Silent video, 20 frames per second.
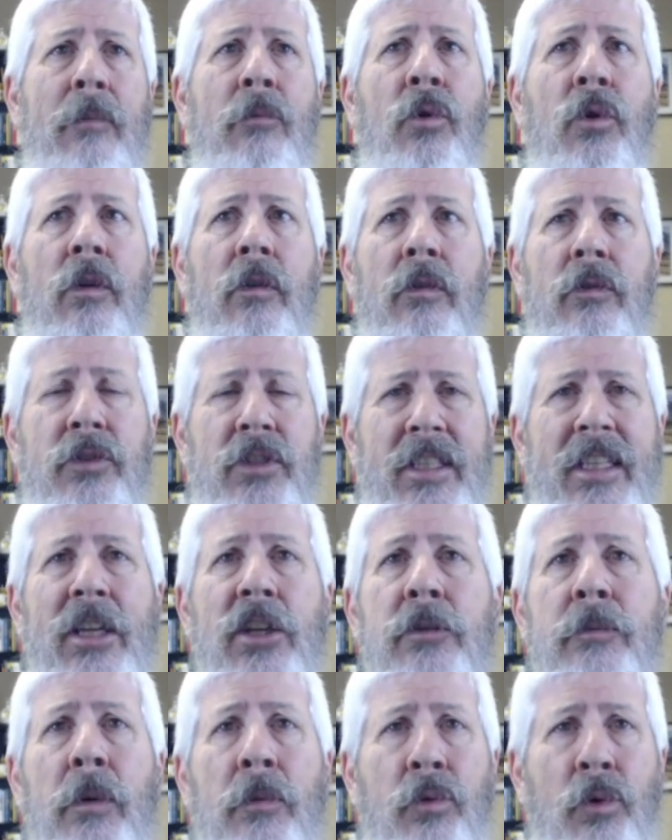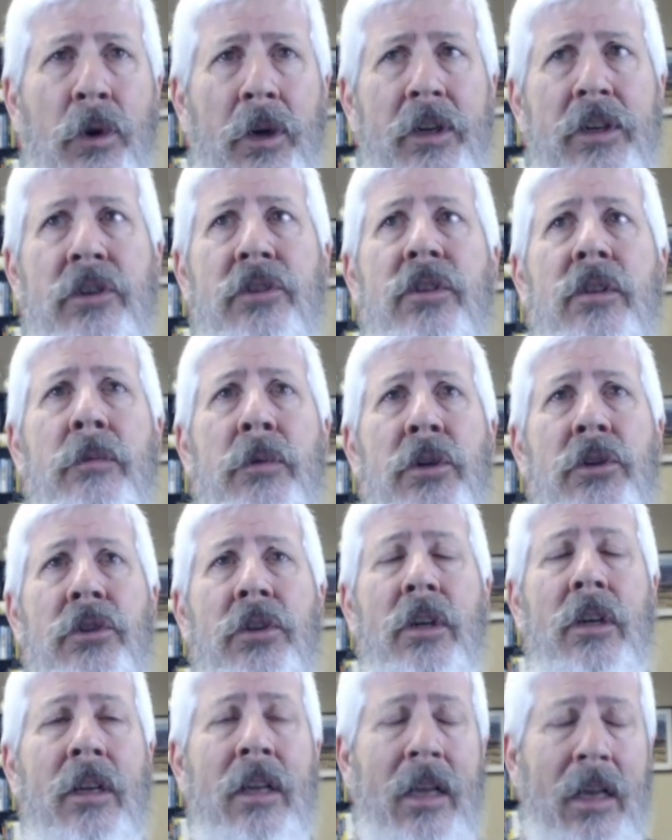more sales per point of
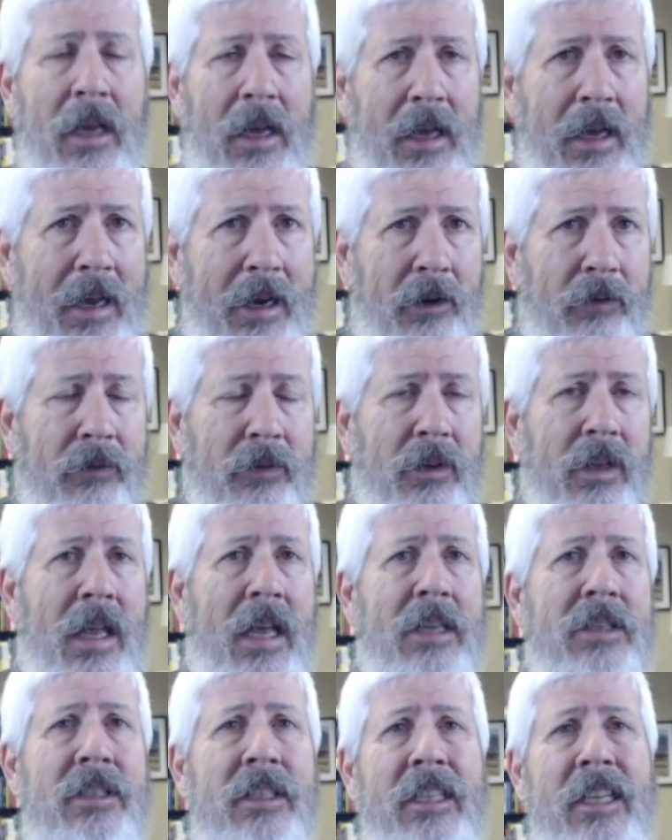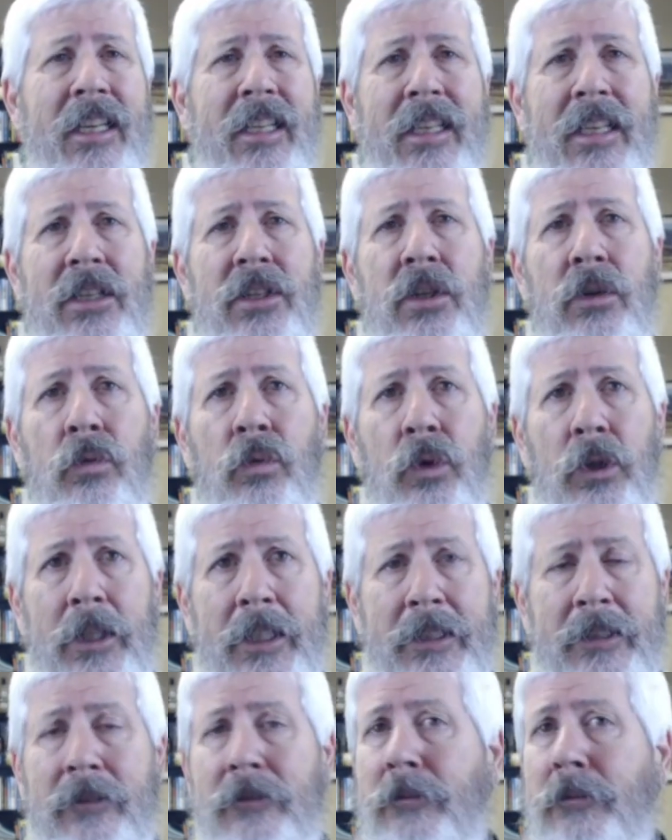distribution, a higher velocity than you
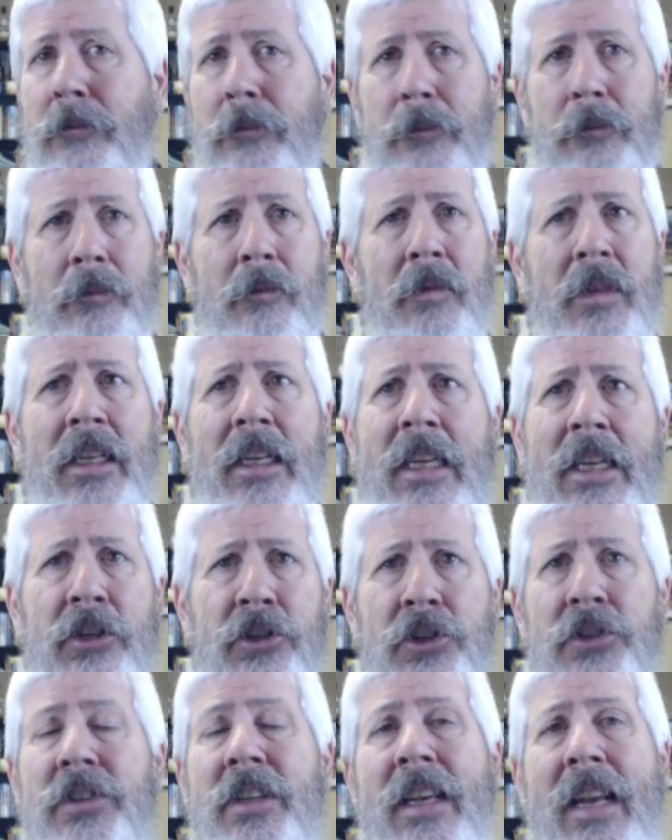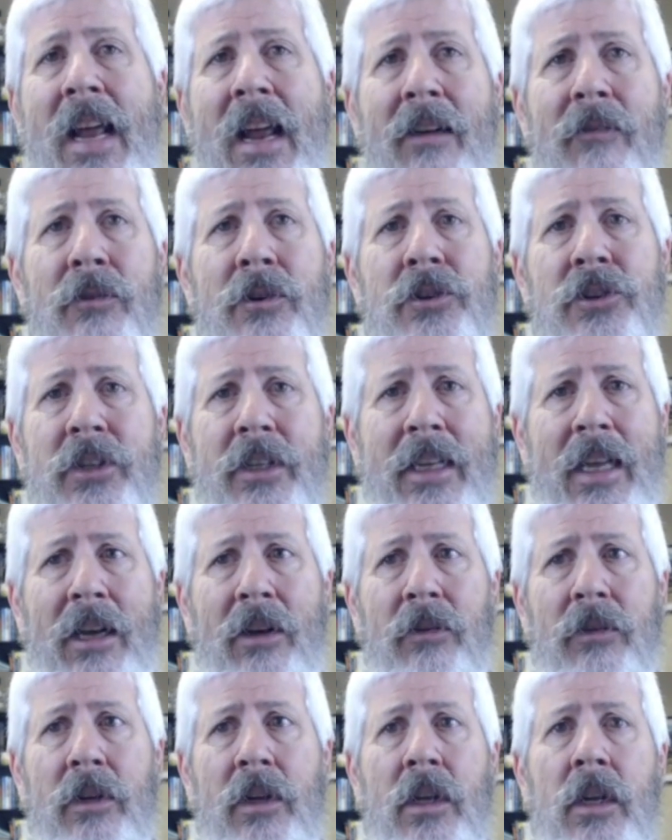would in just an average
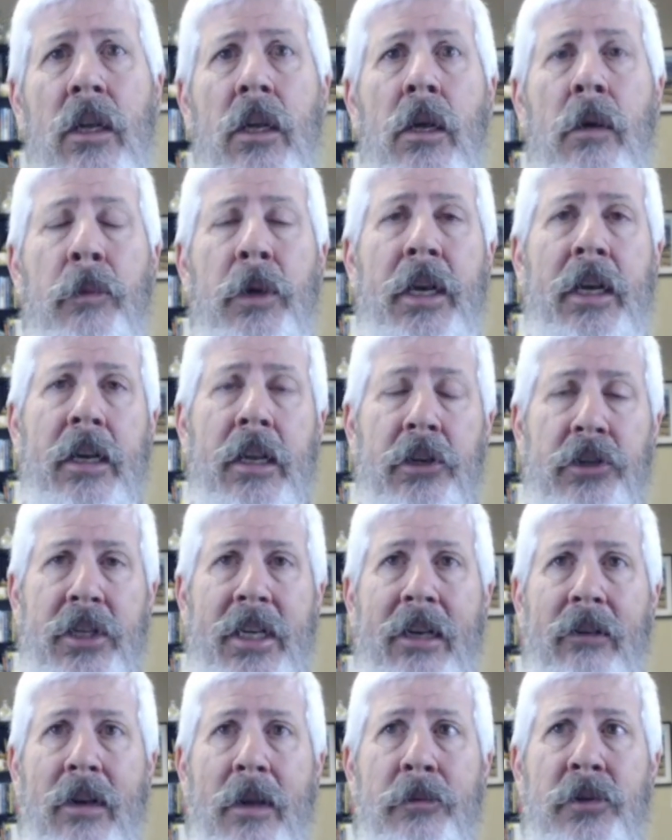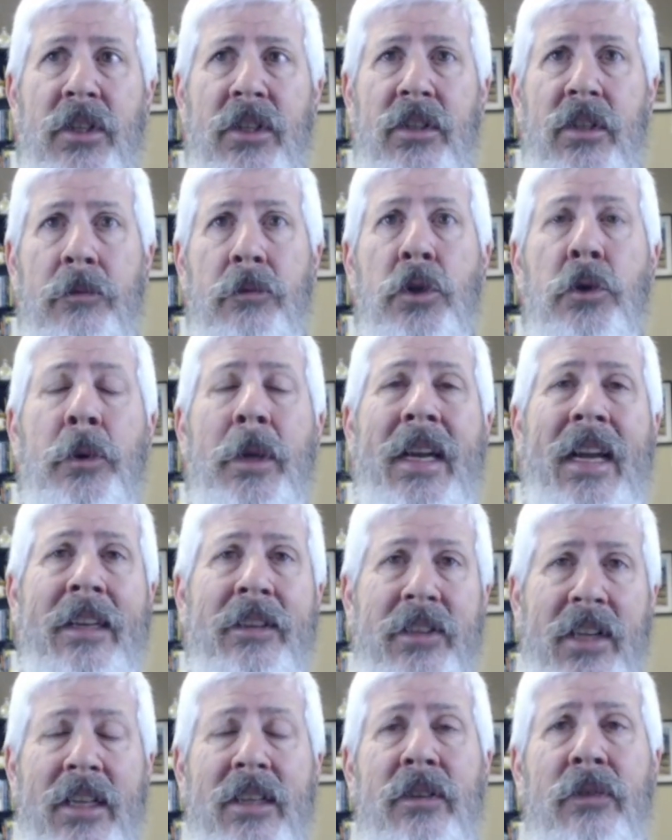account. But in a CRM system, you can
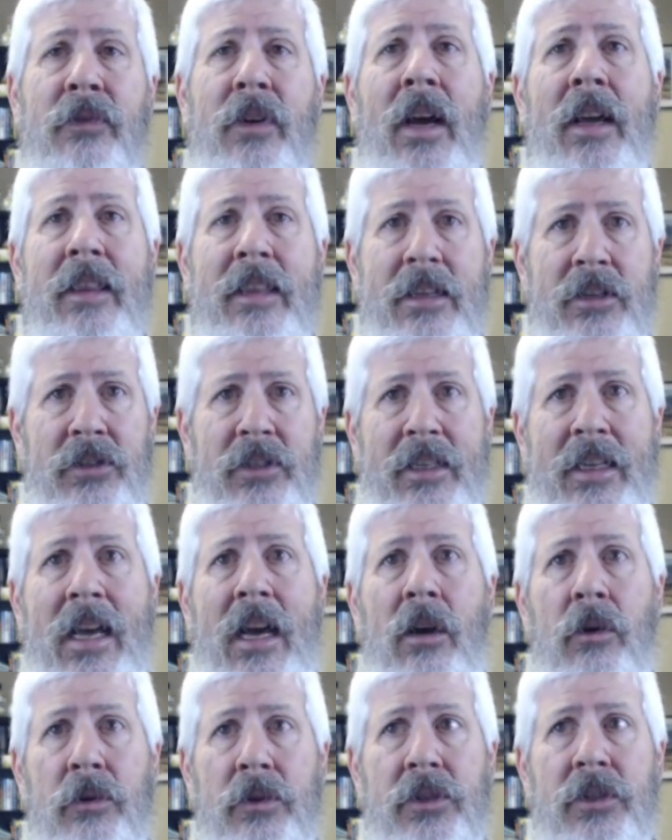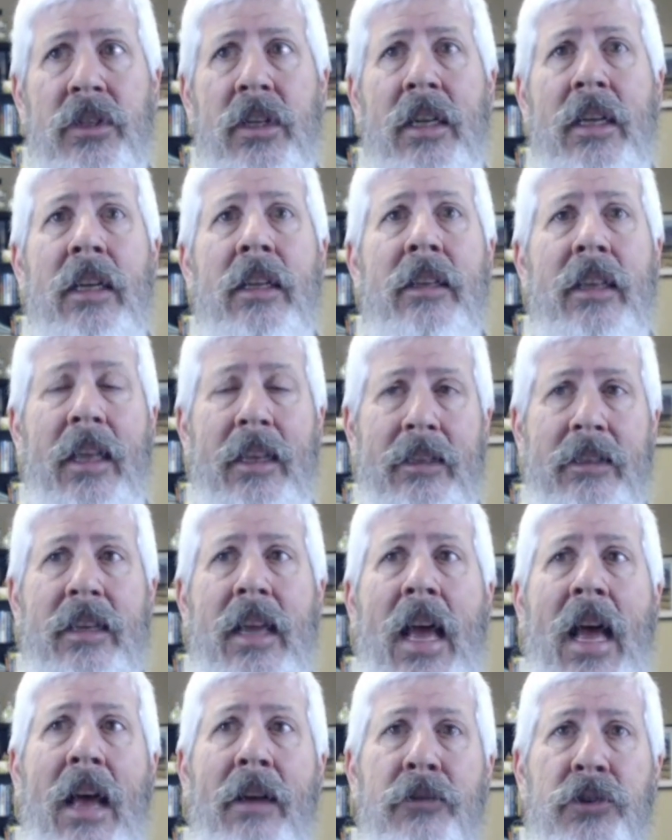identify these accounts that to
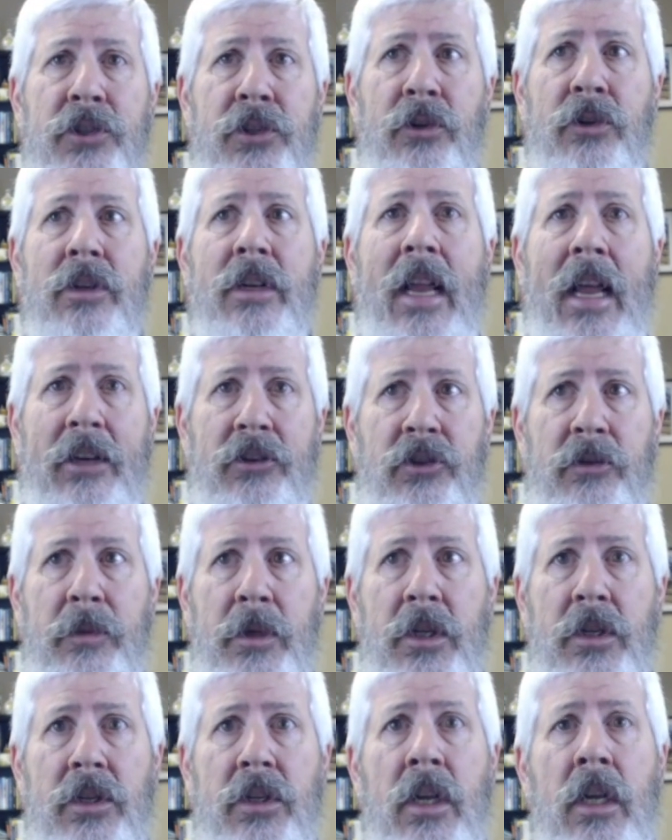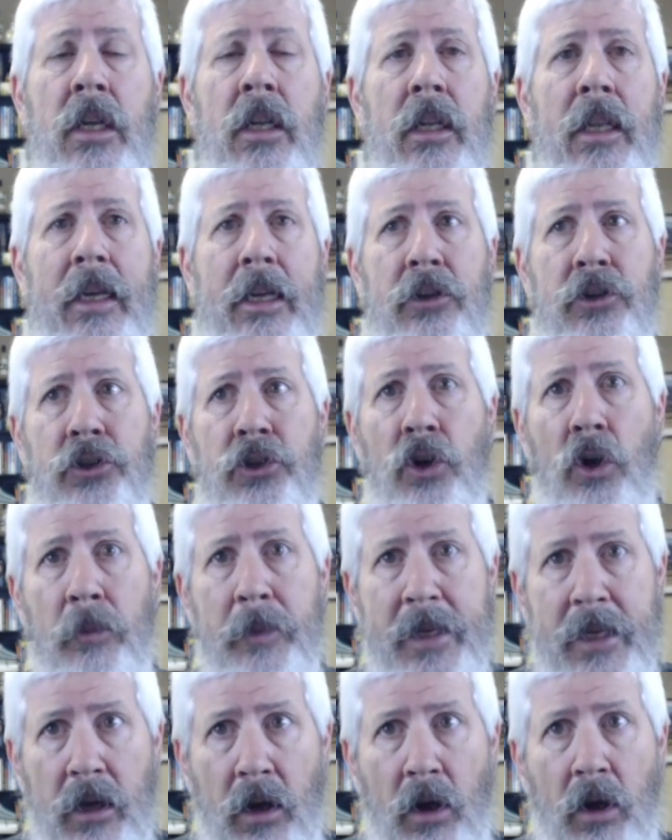have certain attributes, like show
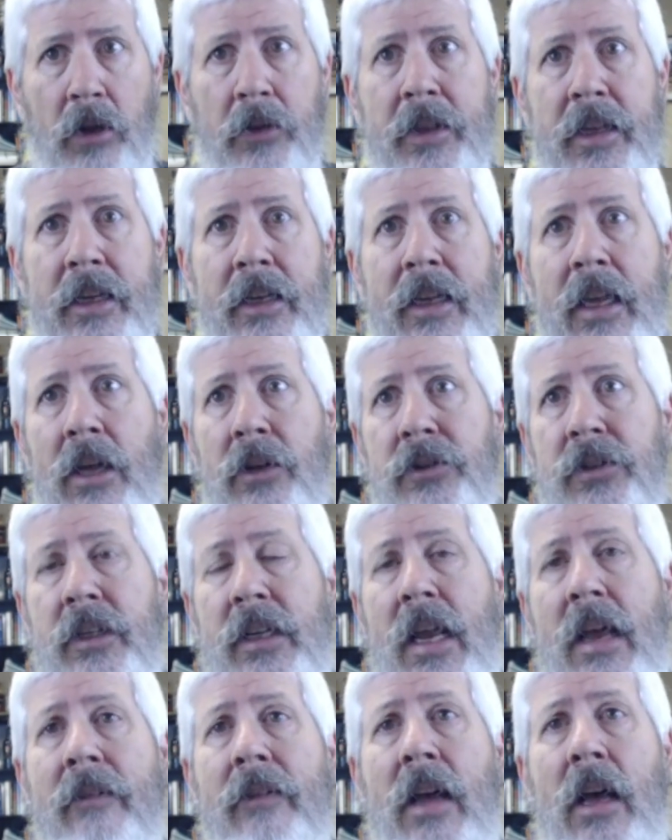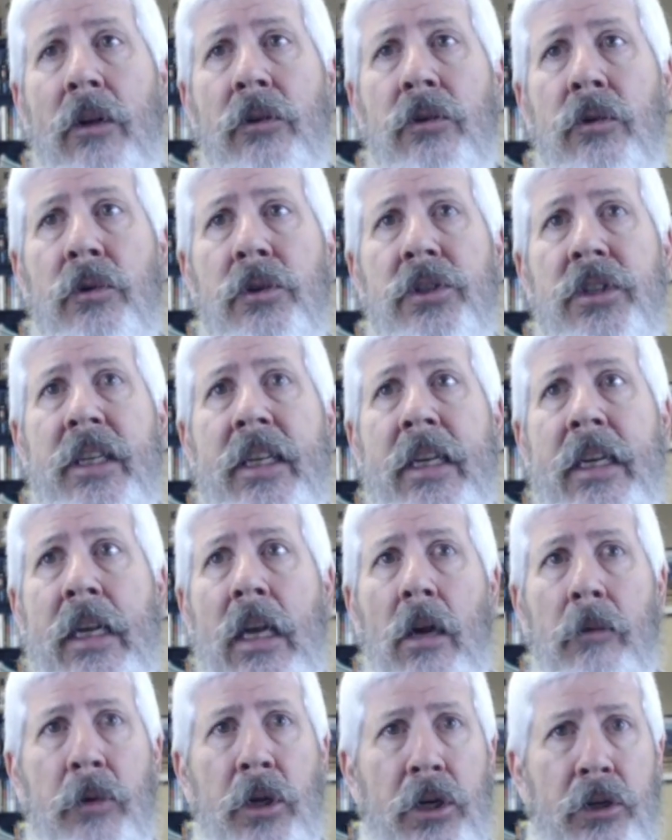me all the accounts that have outdoor seating.
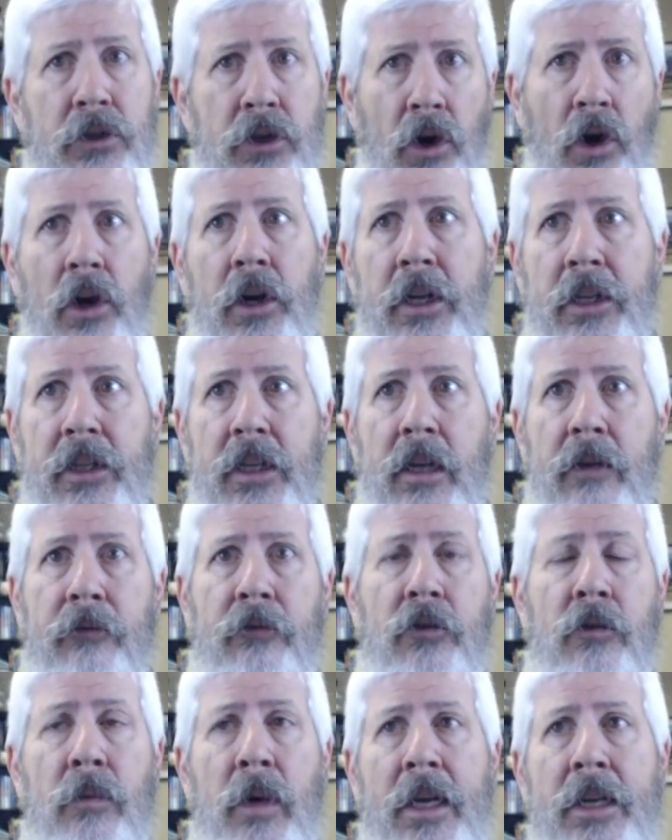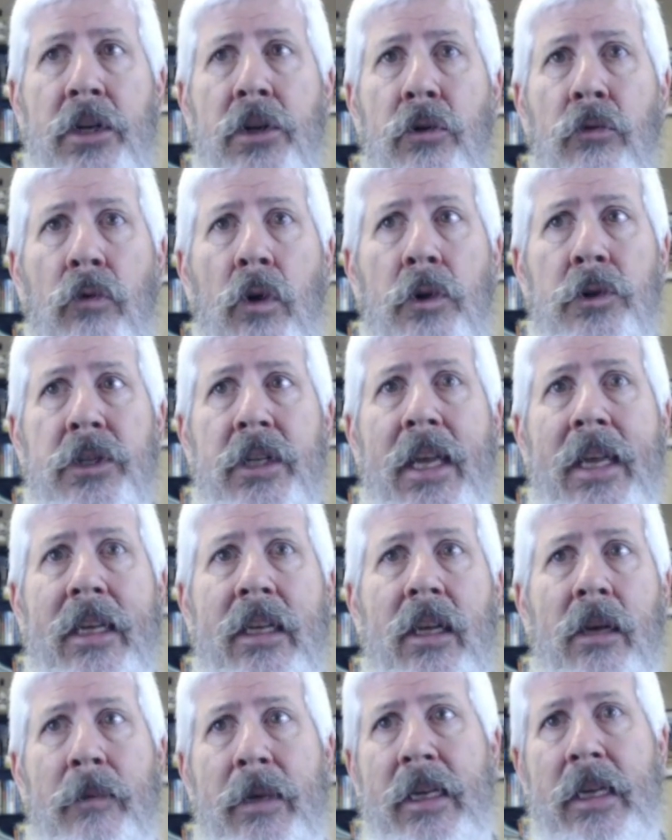I'm going to target them for my new rosé
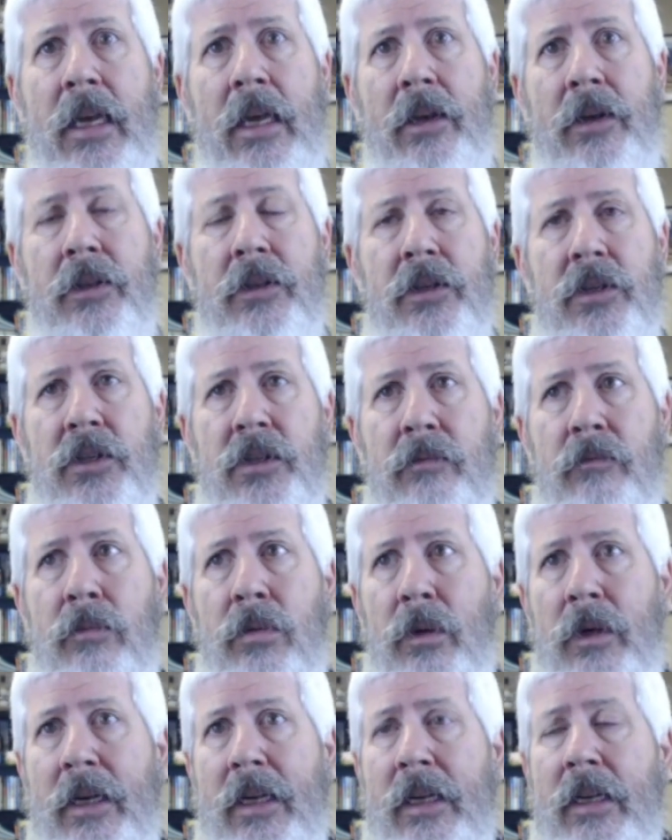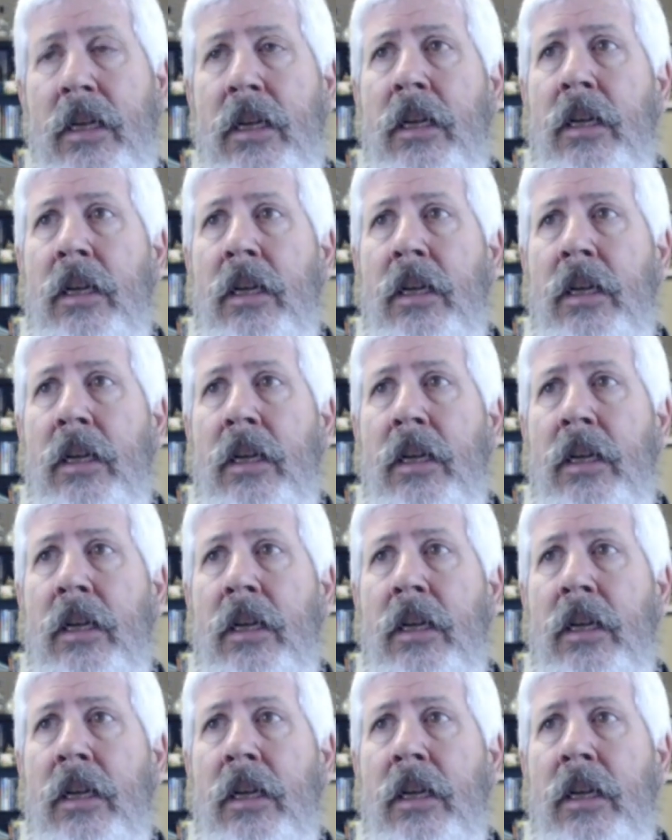coming out in the spring.